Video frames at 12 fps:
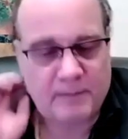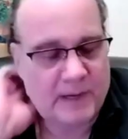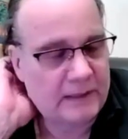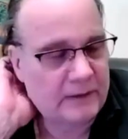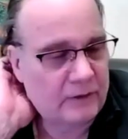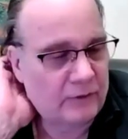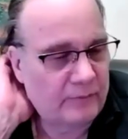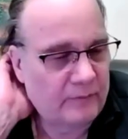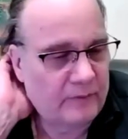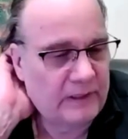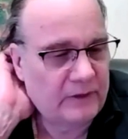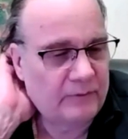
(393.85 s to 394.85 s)
about a little
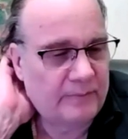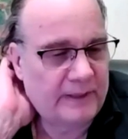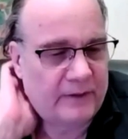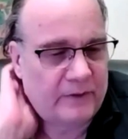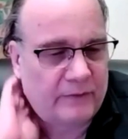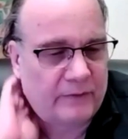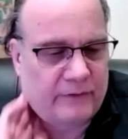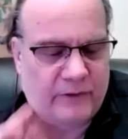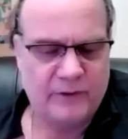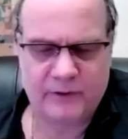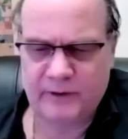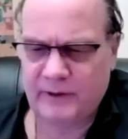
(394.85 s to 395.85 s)
little bit
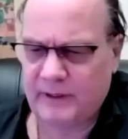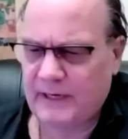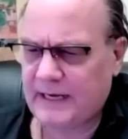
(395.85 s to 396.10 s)
over.